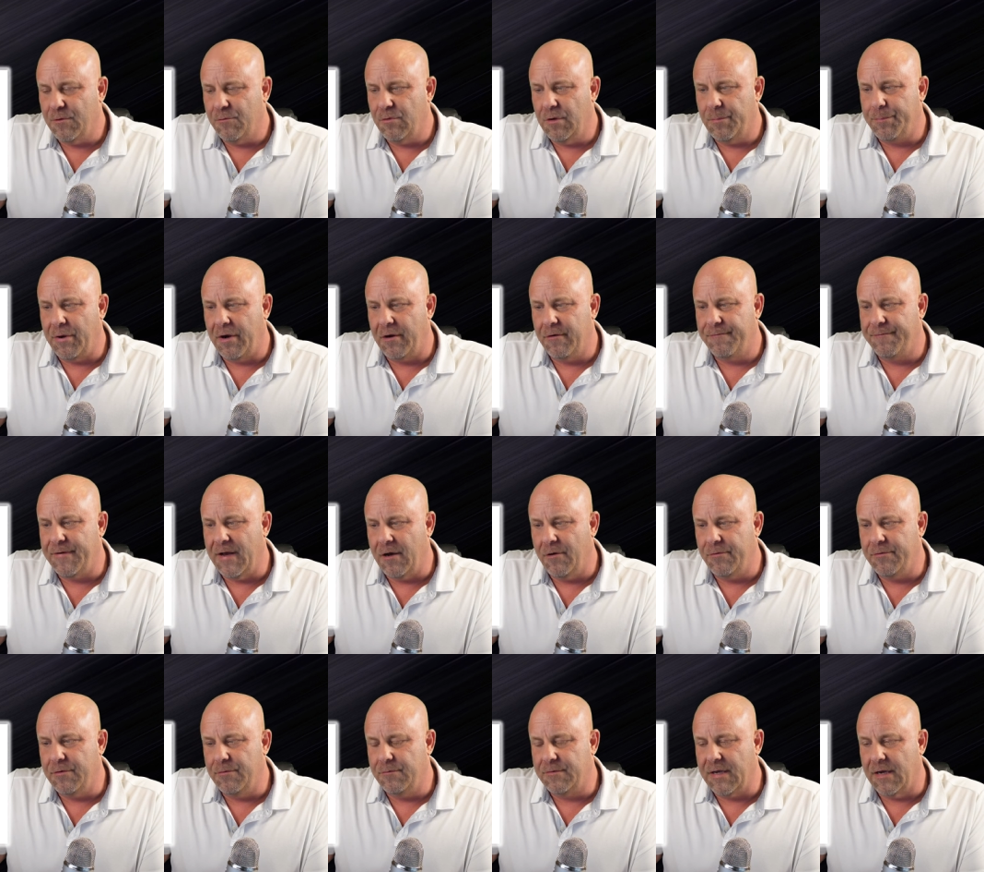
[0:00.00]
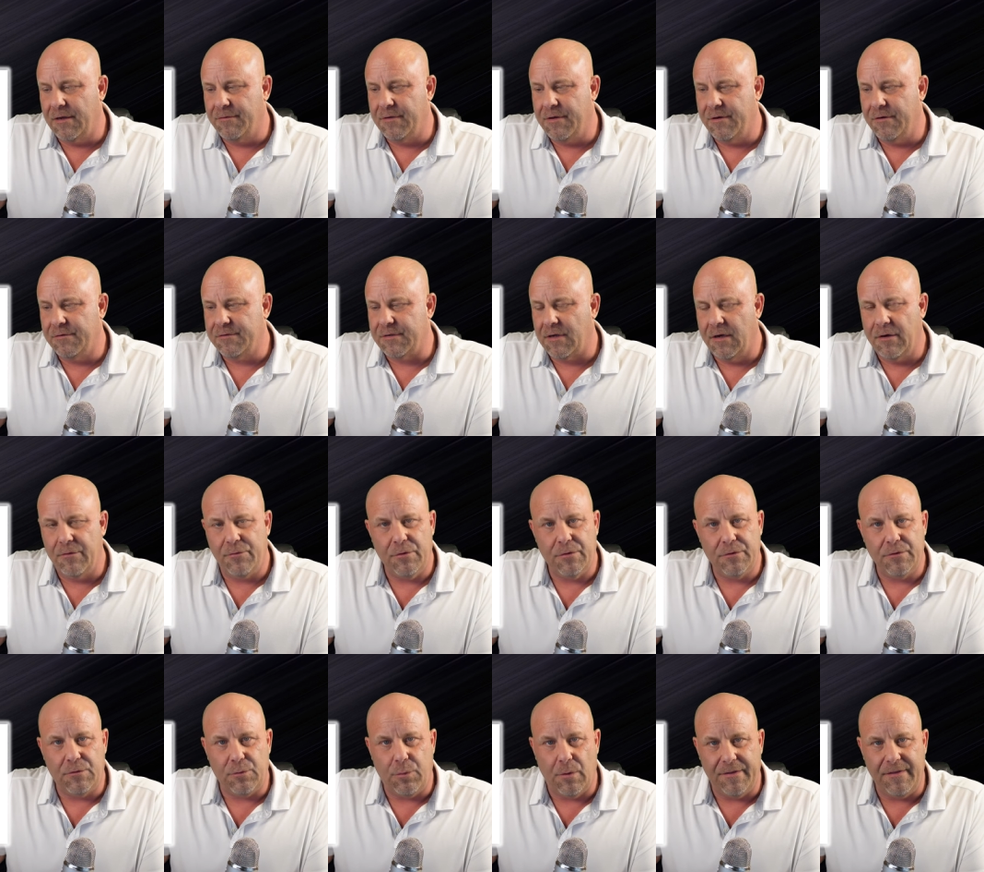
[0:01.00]
repair value down here is one
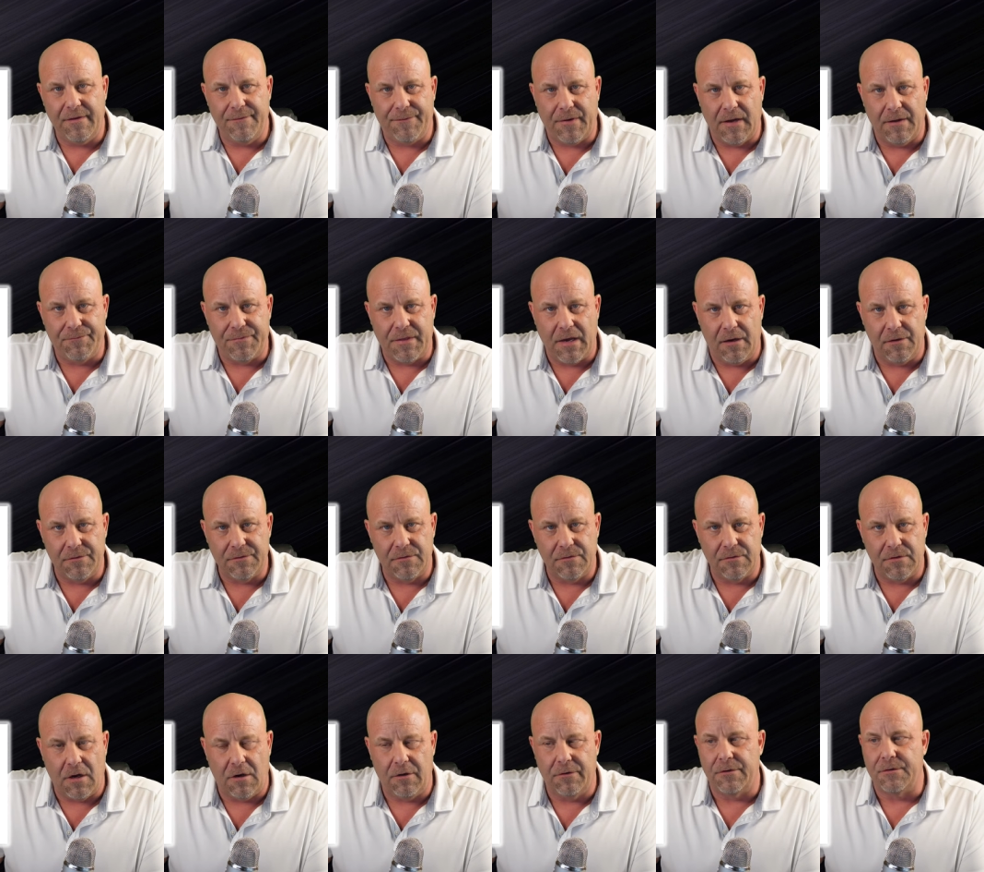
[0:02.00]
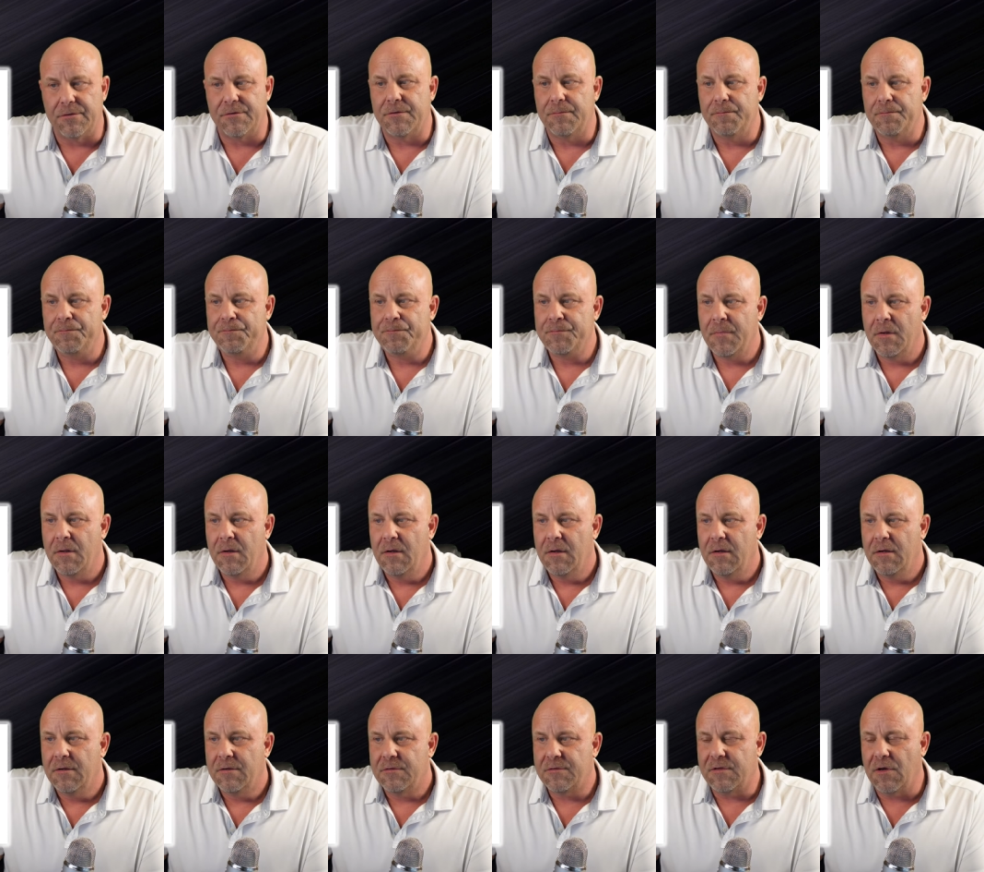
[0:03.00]
hundred twenty-five thousand dollars.
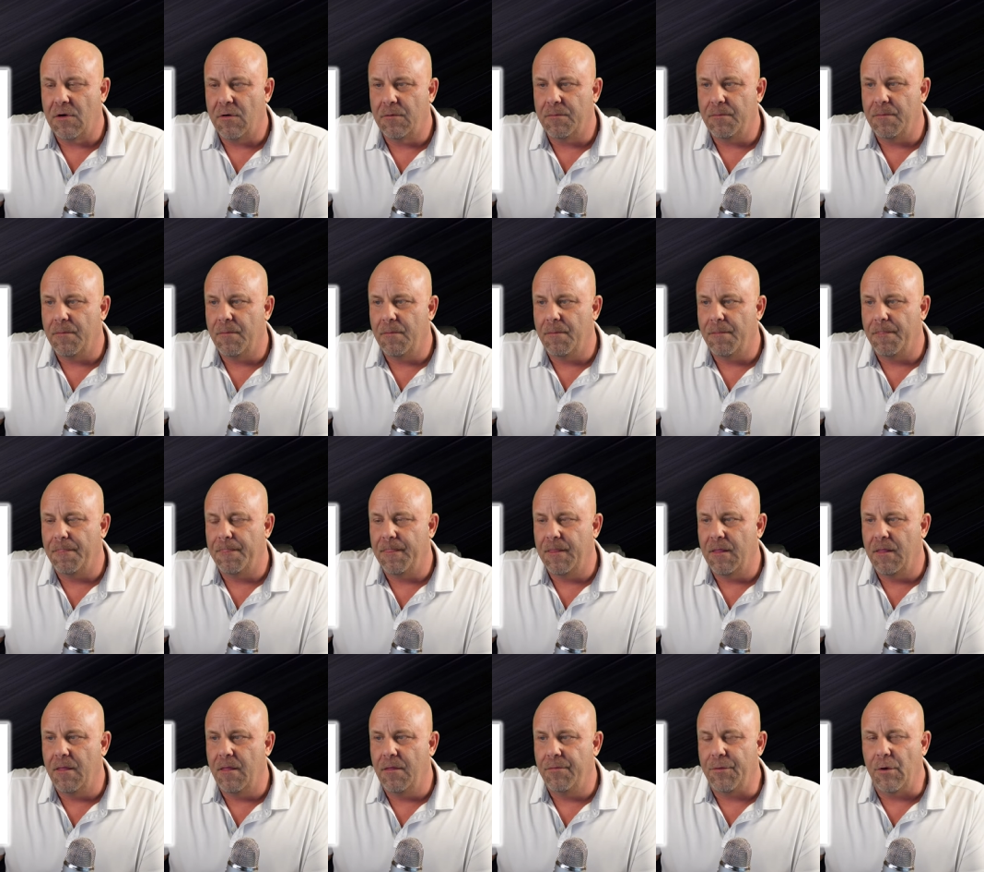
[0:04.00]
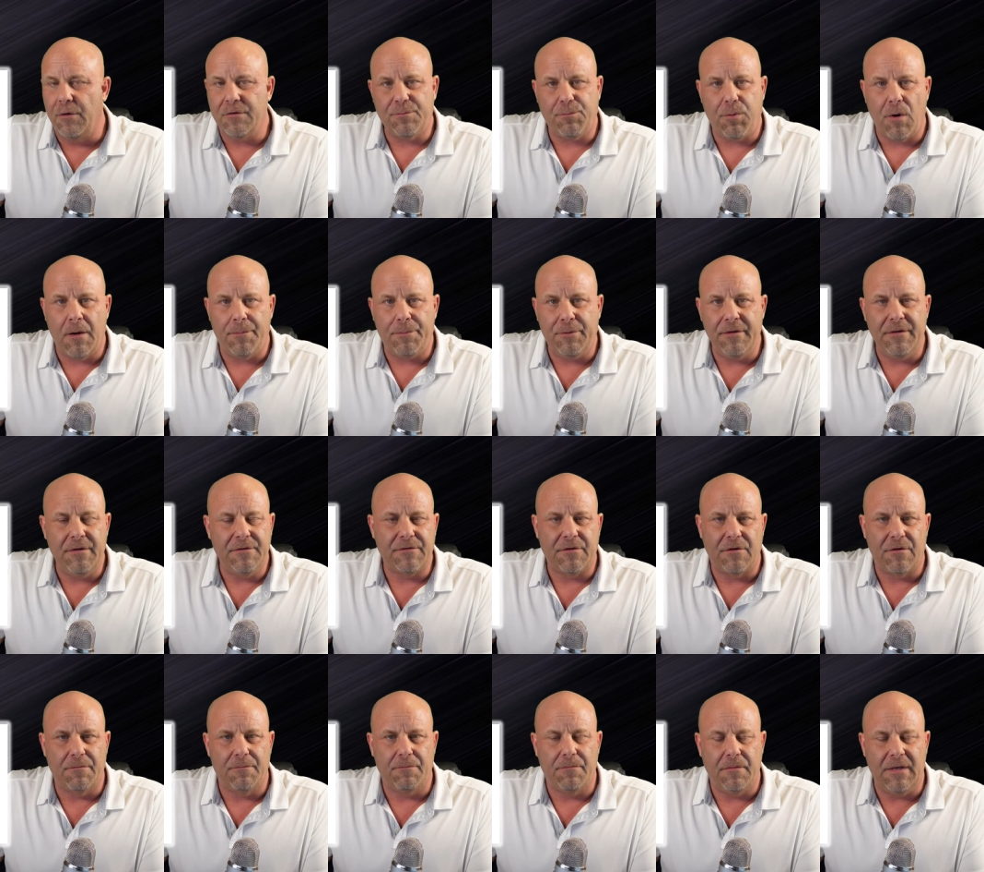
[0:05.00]
So those properties
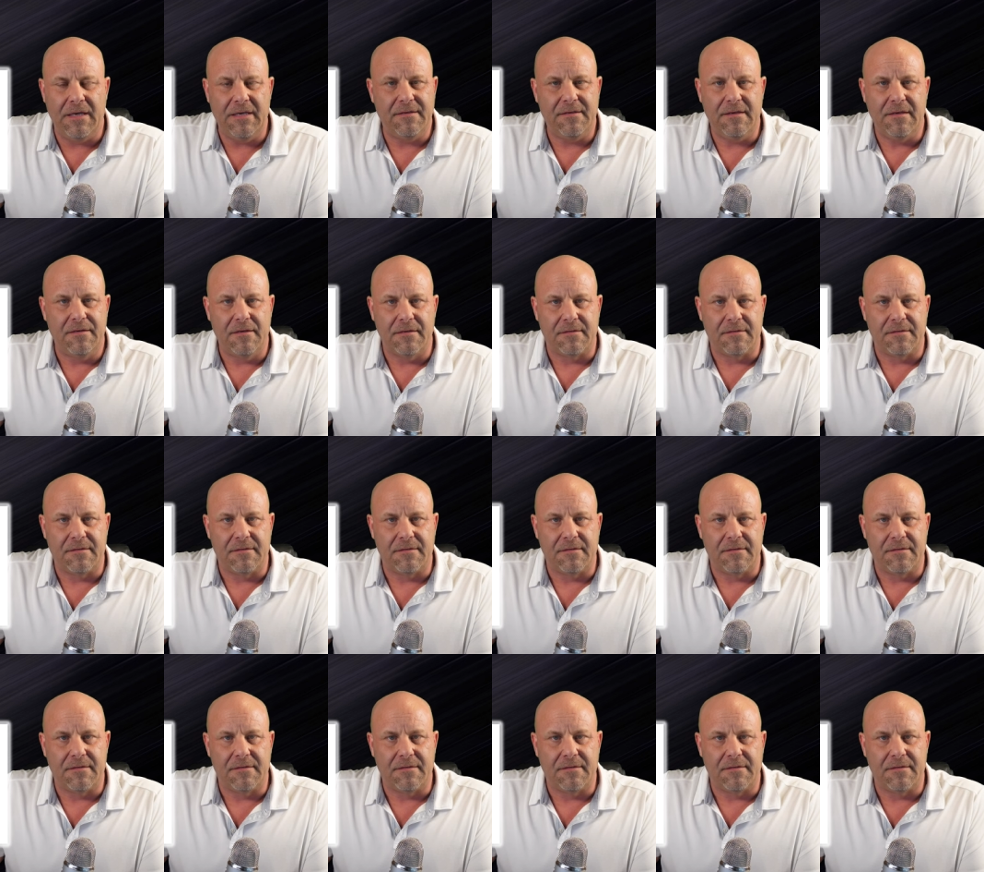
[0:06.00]
are easy to